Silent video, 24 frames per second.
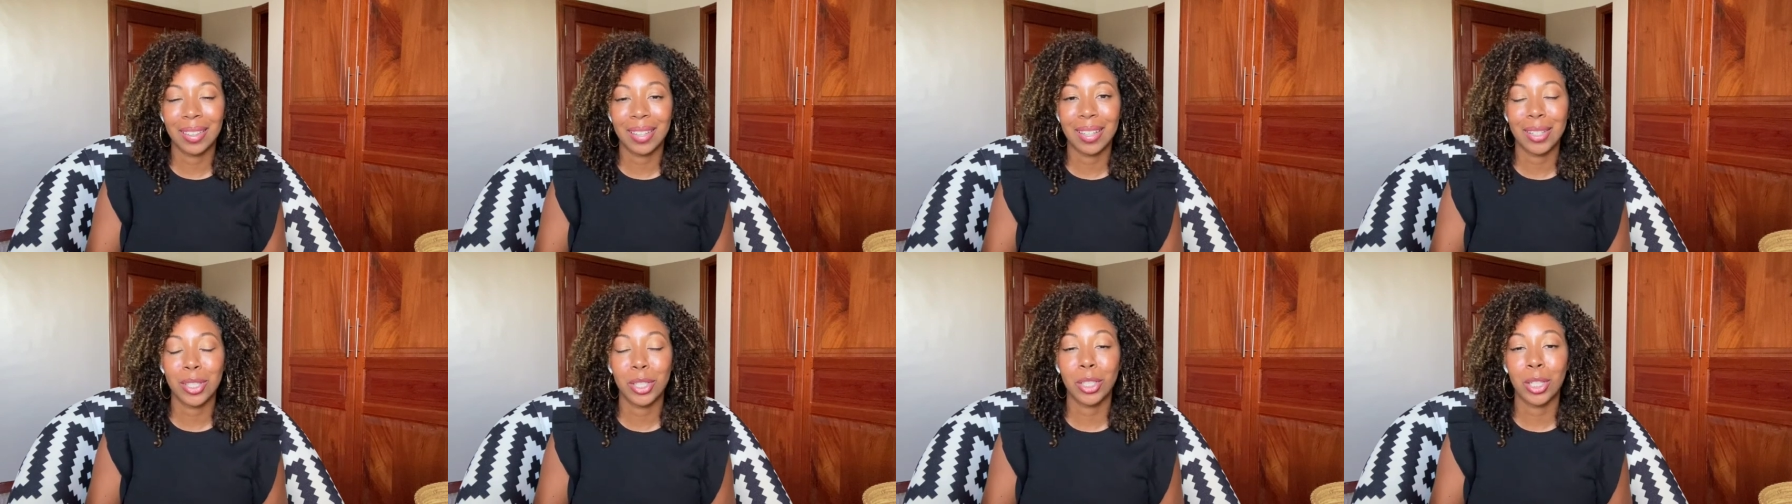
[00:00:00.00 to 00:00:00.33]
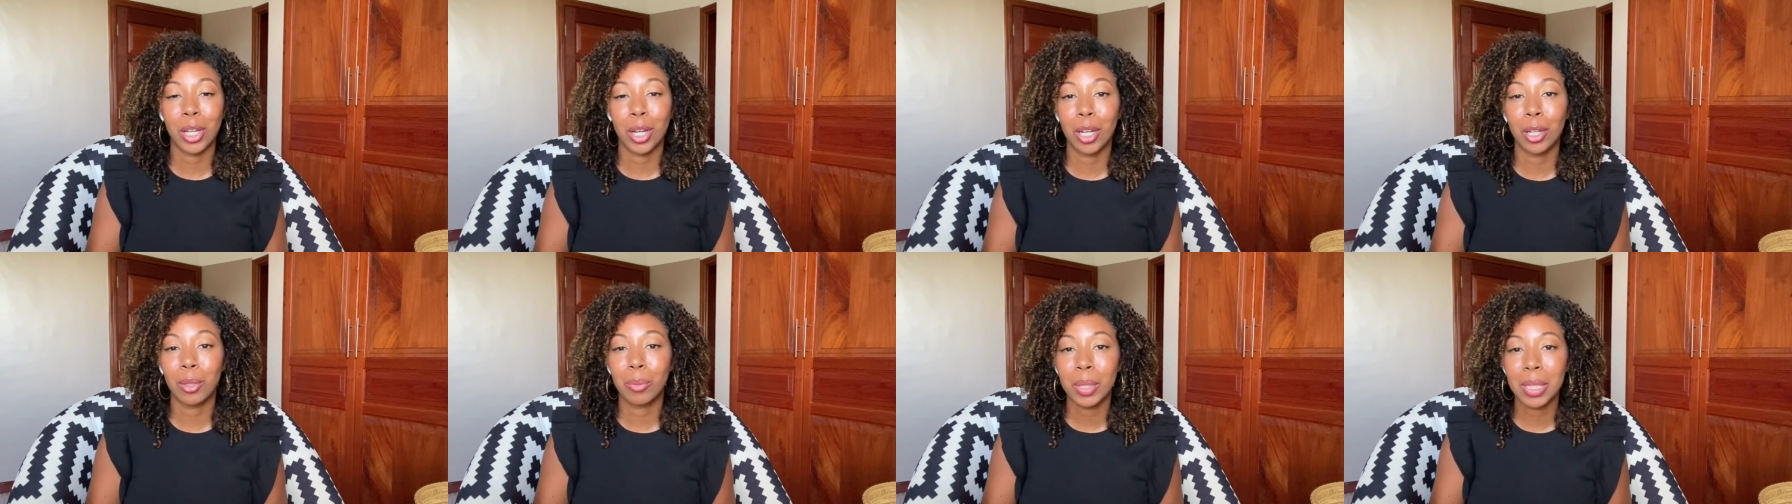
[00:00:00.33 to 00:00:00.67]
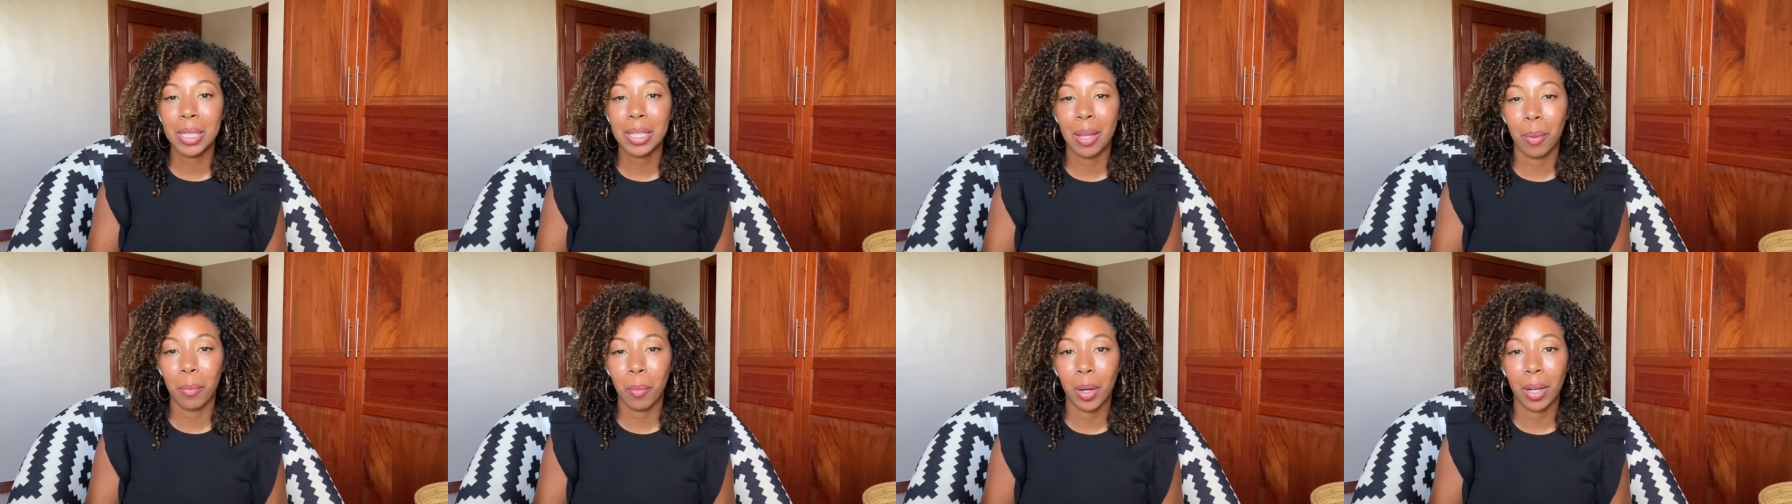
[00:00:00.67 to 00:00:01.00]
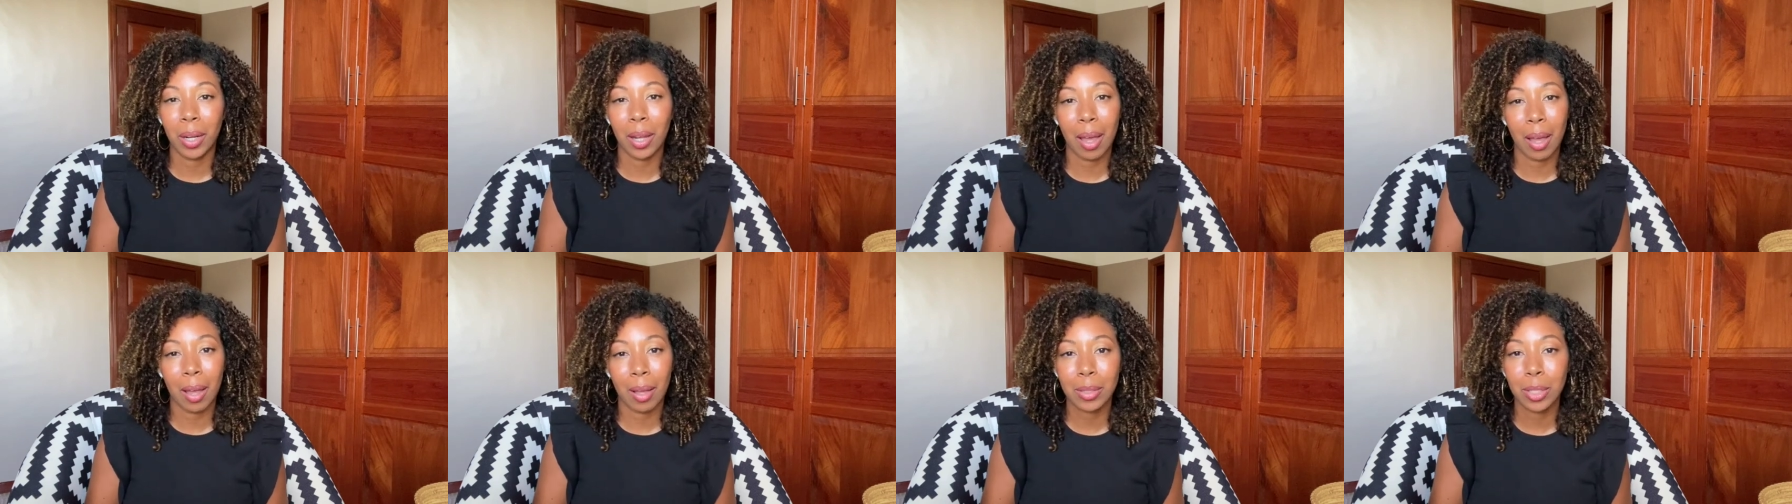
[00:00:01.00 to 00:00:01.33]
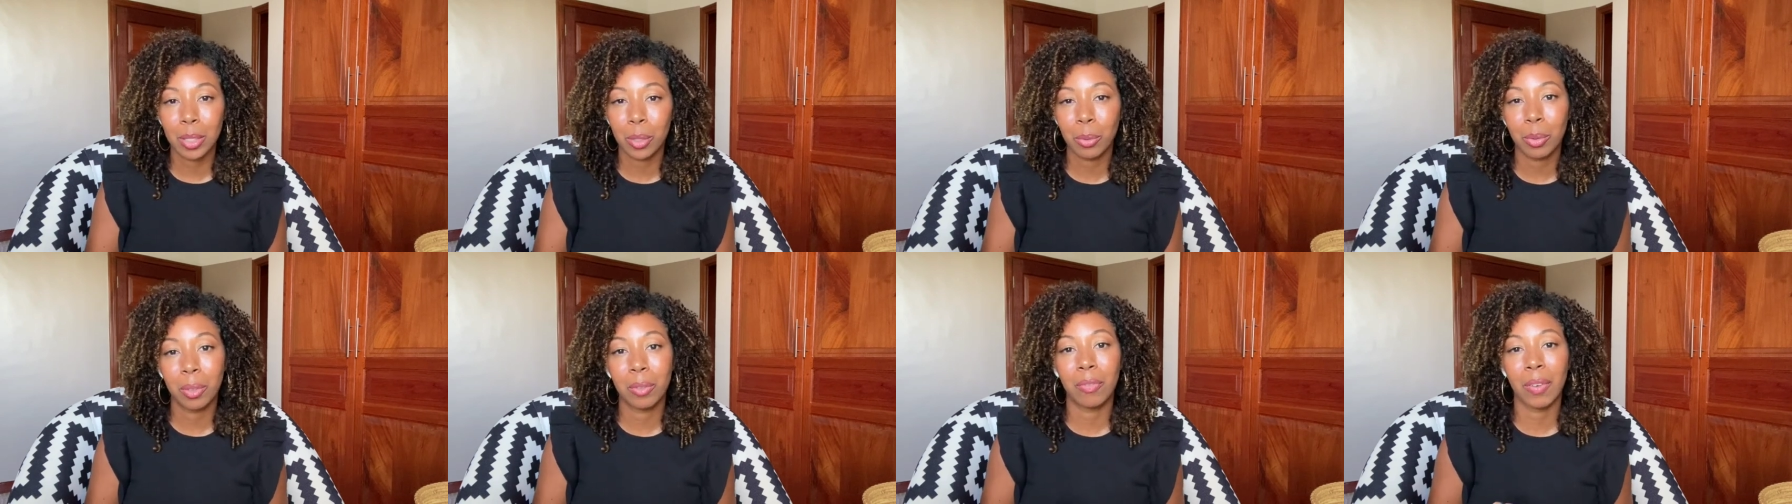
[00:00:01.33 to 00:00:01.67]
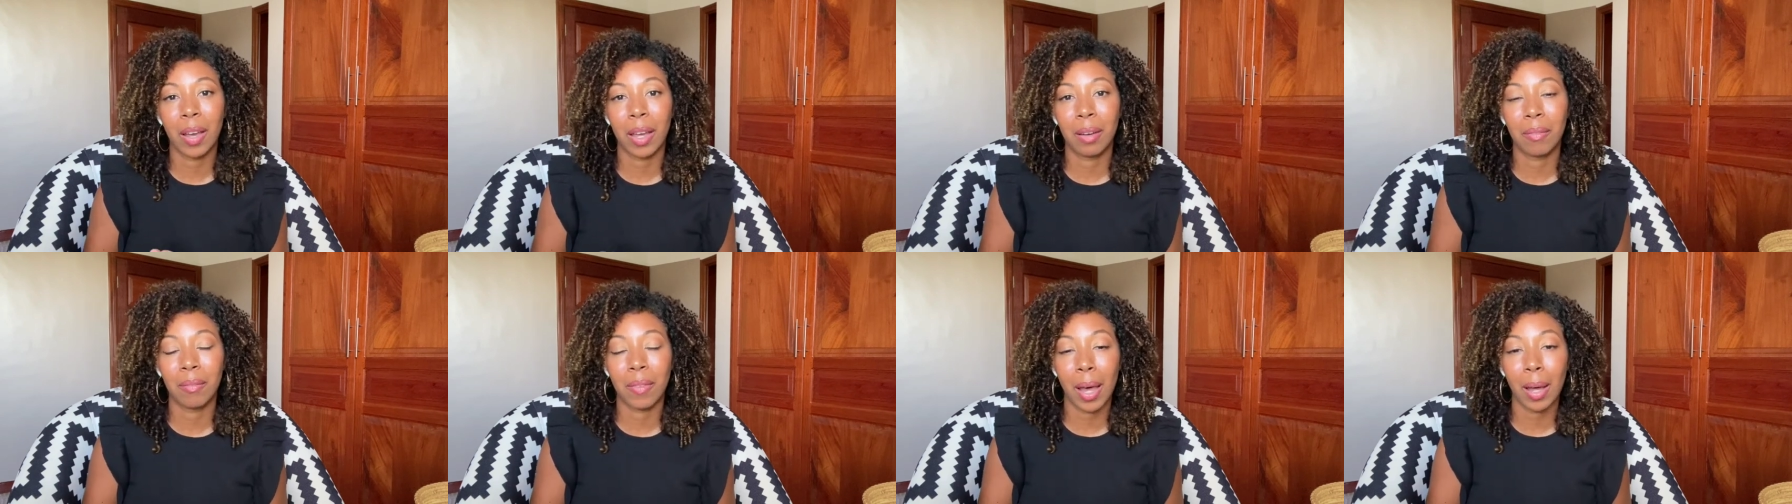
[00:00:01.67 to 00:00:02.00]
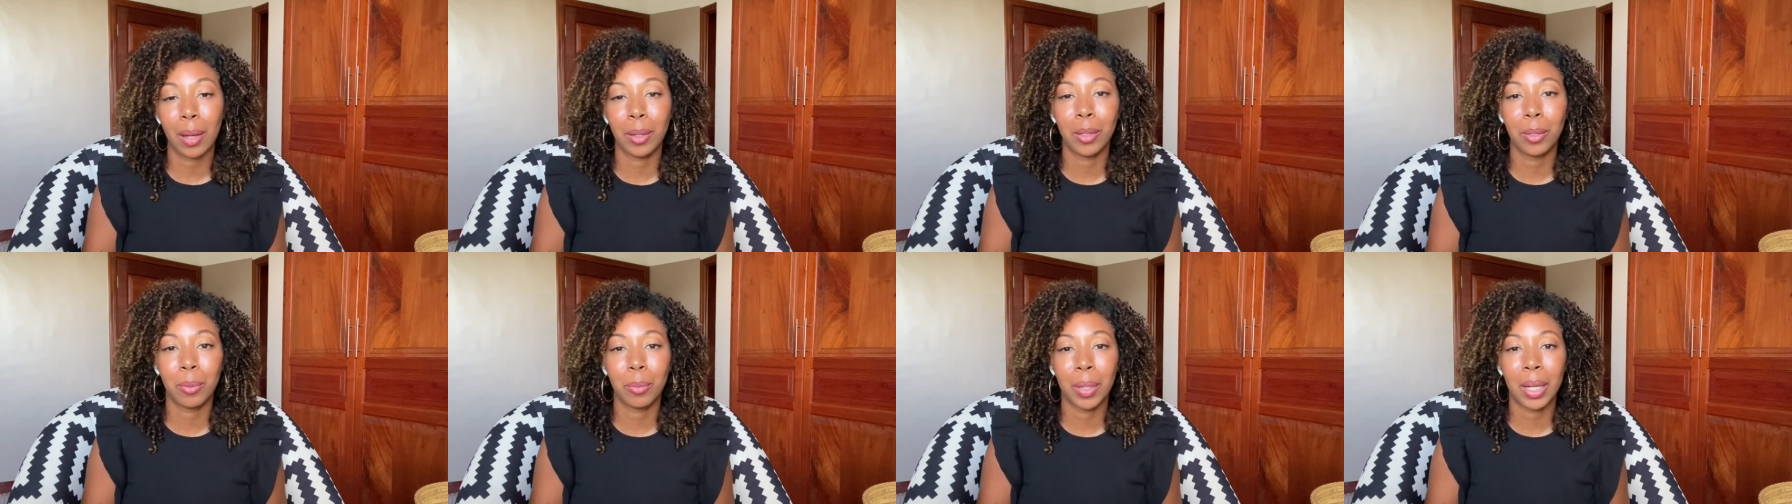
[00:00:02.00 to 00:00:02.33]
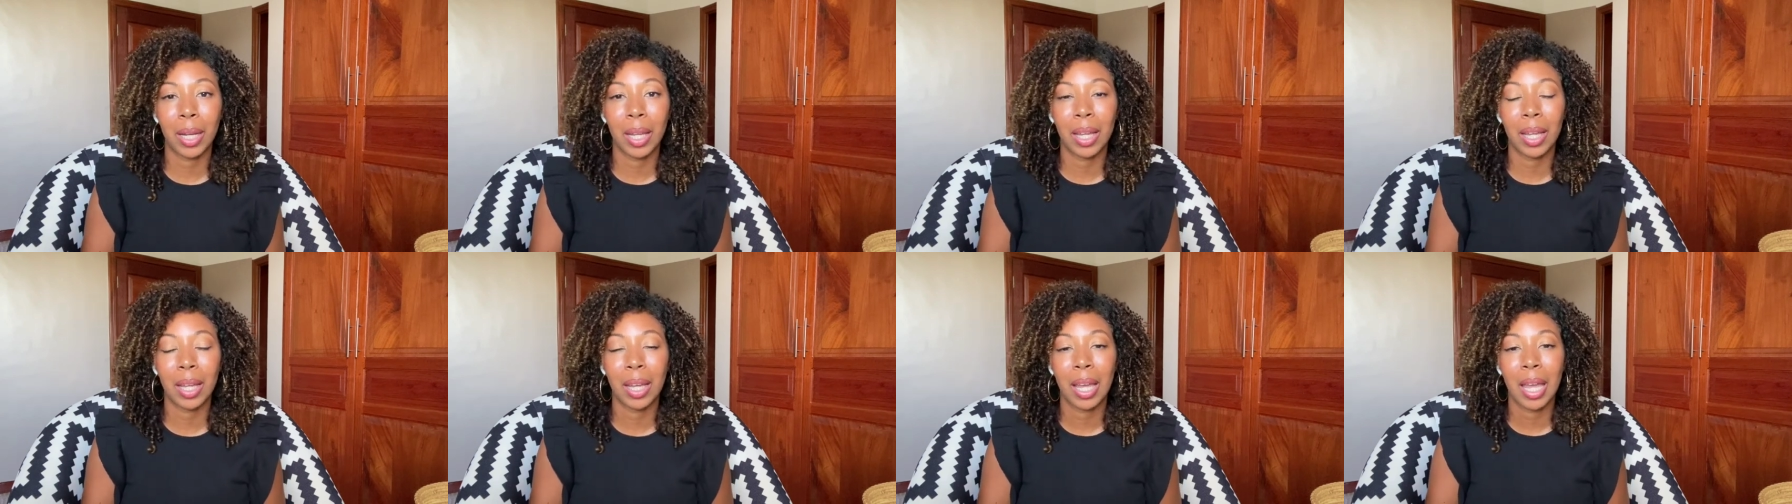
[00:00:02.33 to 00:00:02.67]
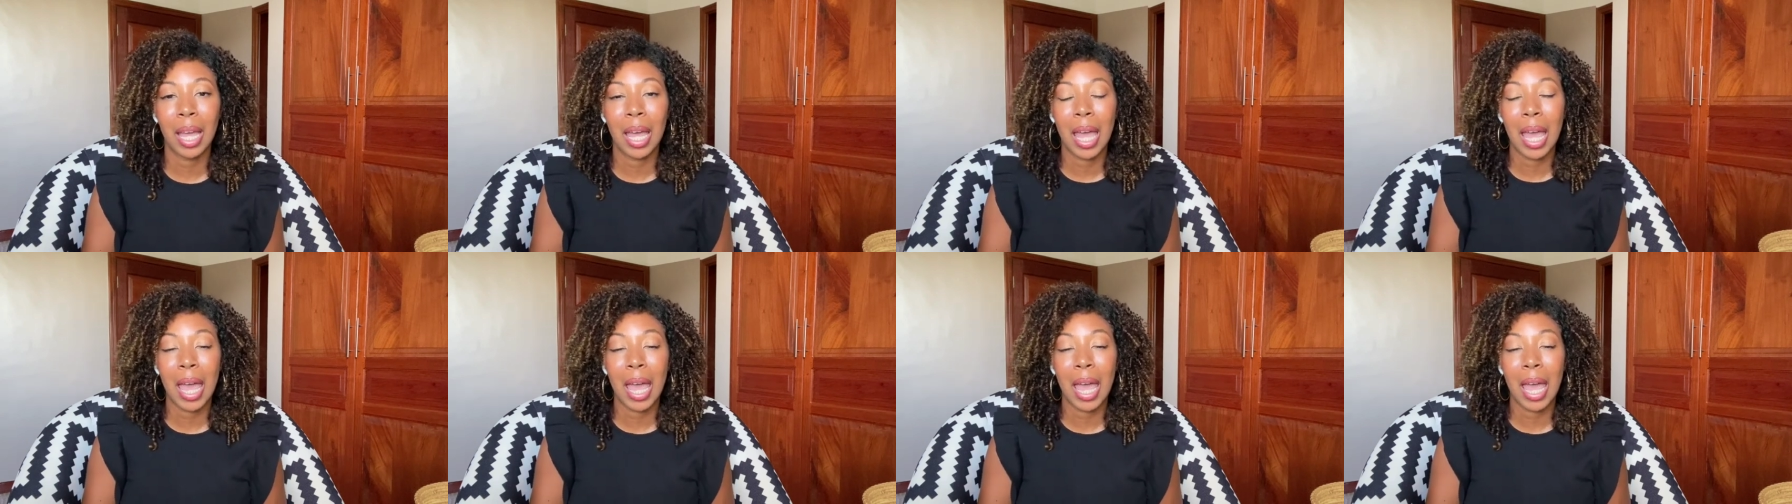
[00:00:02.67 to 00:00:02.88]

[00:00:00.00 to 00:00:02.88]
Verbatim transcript: share it with someone else who would find value in it,